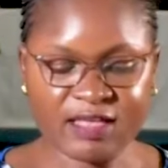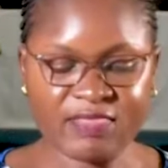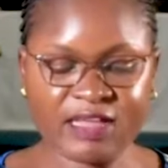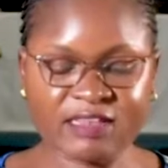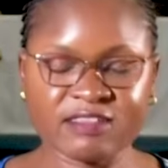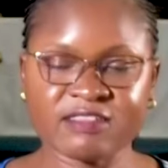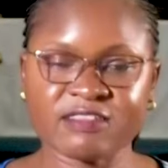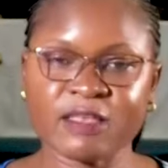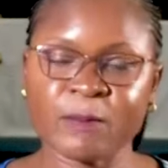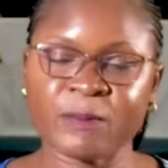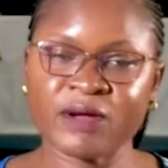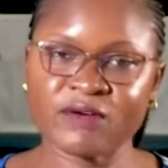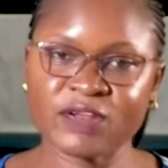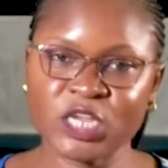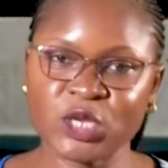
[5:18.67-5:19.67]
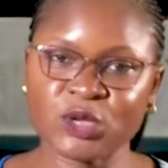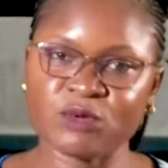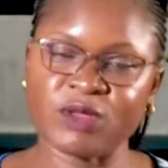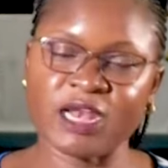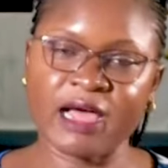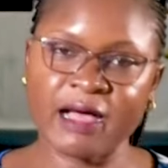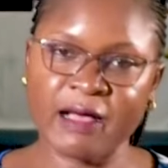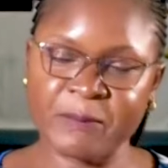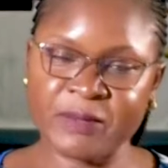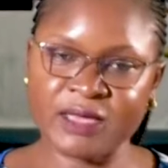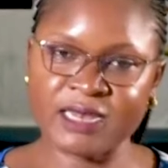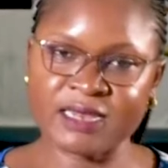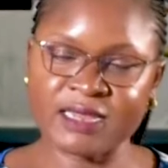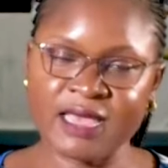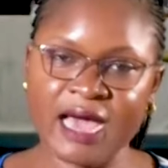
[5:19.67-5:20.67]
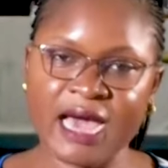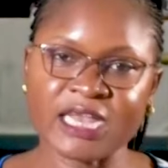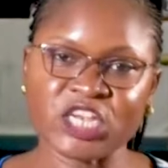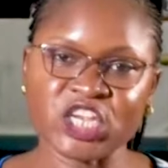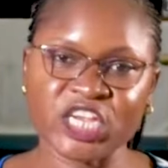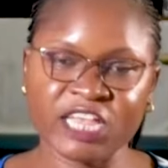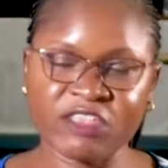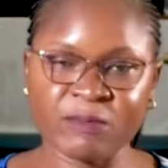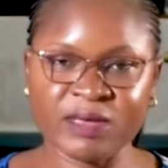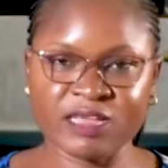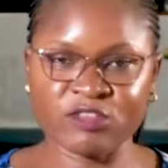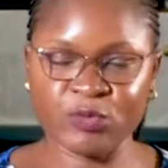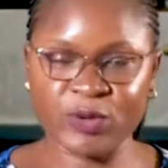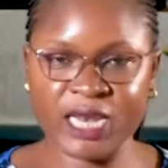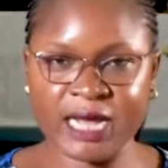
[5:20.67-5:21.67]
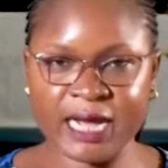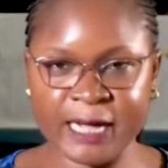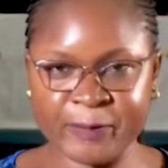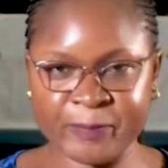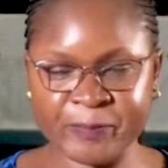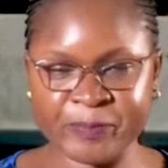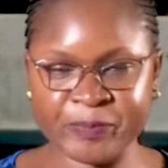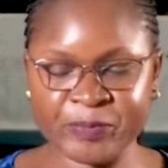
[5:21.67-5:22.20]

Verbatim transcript: that separation will happen and judgment will come.